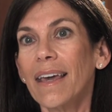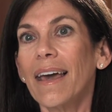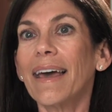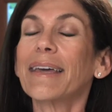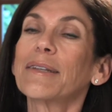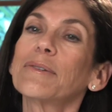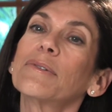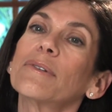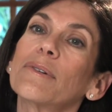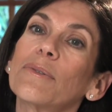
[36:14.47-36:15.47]
And
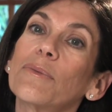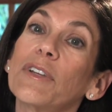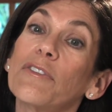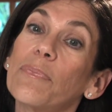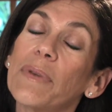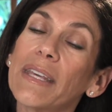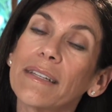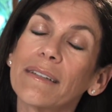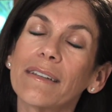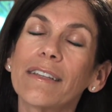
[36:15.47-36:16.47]
we've
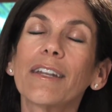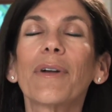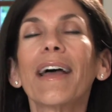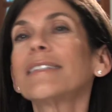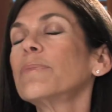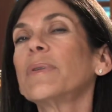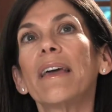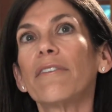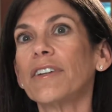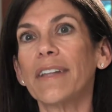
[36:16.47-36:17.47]
been, it hasn't been
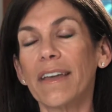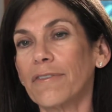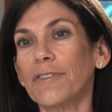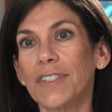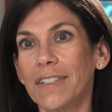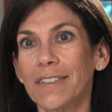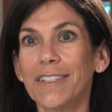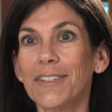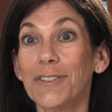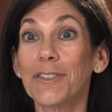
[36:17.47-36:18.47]
every day for 6
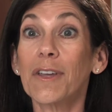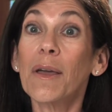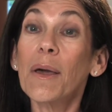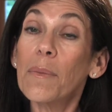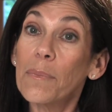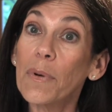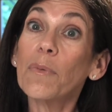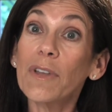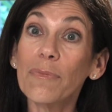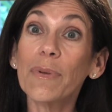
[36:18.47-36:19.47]
years, but
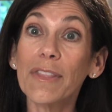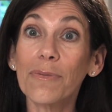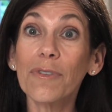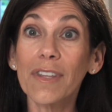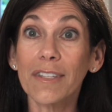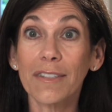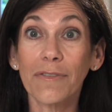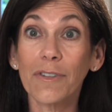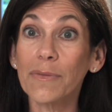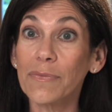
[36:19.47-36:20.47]
we've been through this
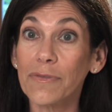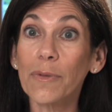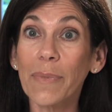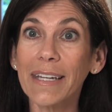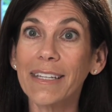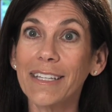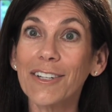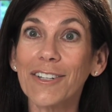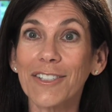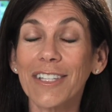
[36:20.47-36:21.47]
for many
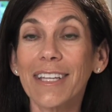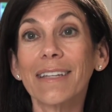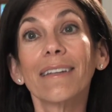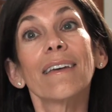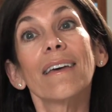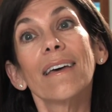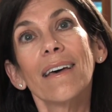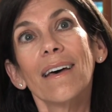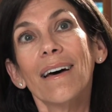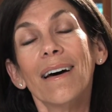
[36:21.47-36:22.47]
years, and
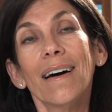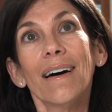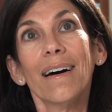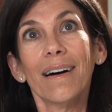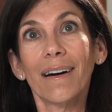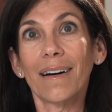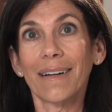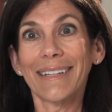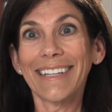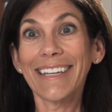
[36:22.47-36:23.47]

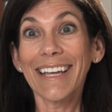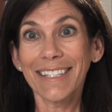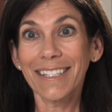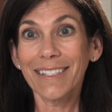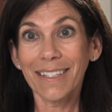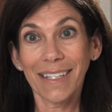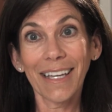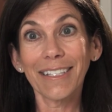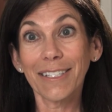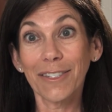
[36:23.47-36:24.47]
it gets
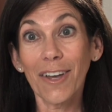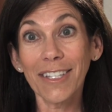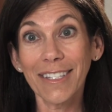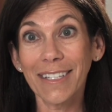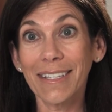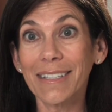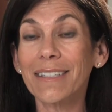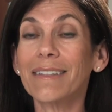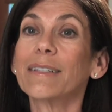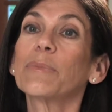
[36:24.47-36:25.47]
exhausting. It's
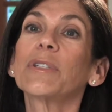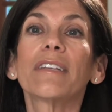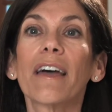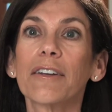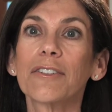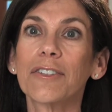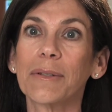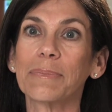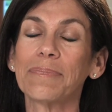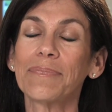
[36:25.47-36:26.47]
a little bit
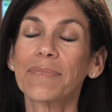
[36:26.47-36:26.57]
tiresome.